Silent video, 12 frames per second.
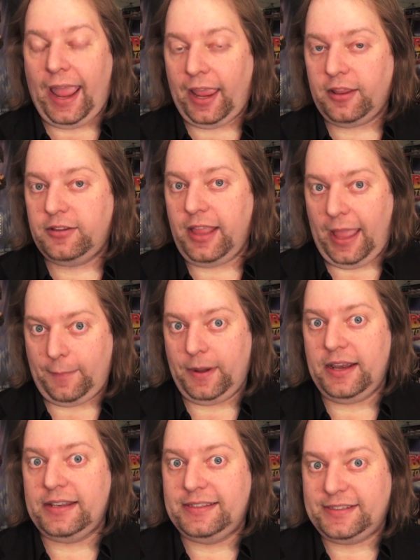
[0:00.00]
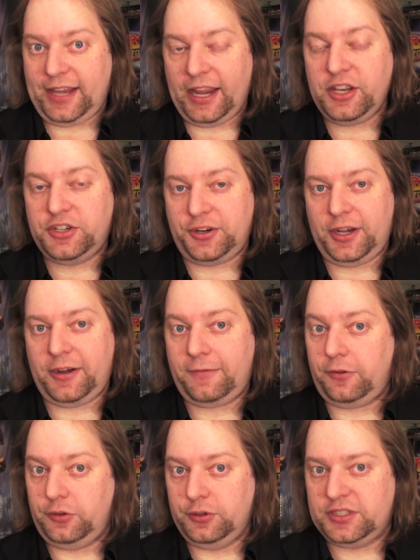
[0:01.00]
a imminent danger here
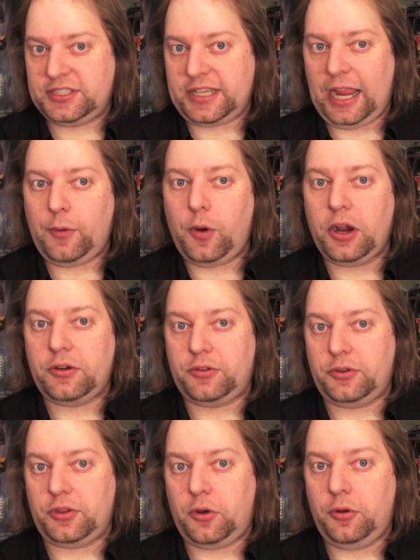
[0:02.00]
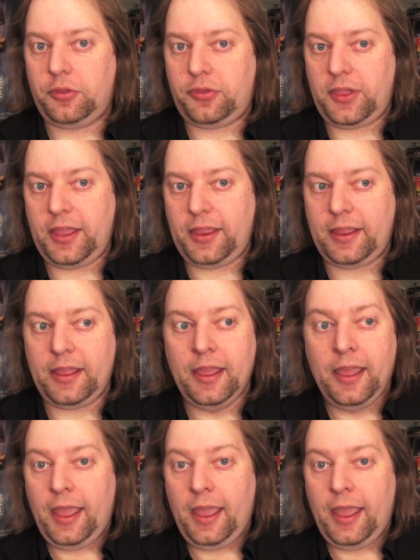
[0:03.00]
for Luke Skywalker throughout the whole thing